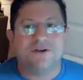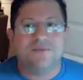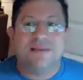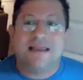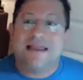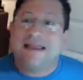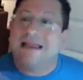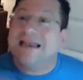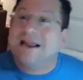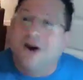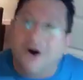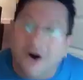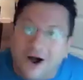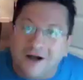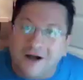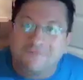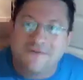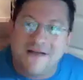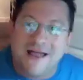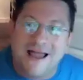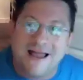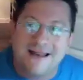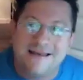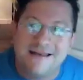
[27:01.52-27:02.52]
be getting off
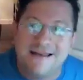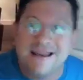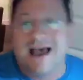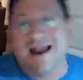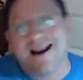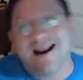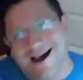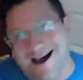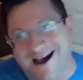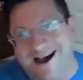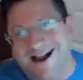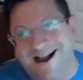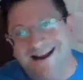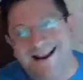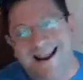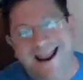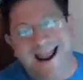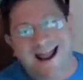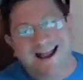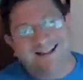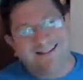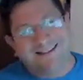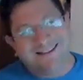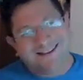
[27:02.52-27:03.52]
at, not on
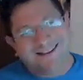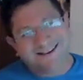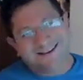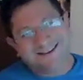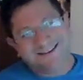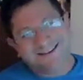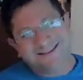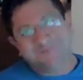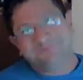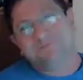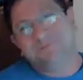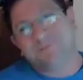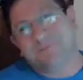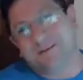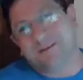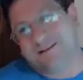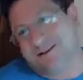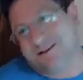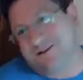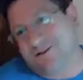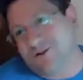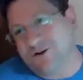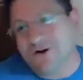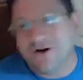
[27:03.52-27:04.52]
at,
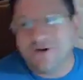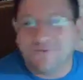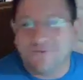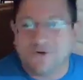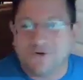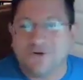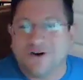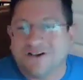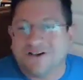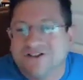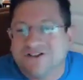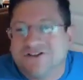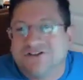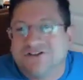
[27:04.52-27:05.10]
so you don't have to cross the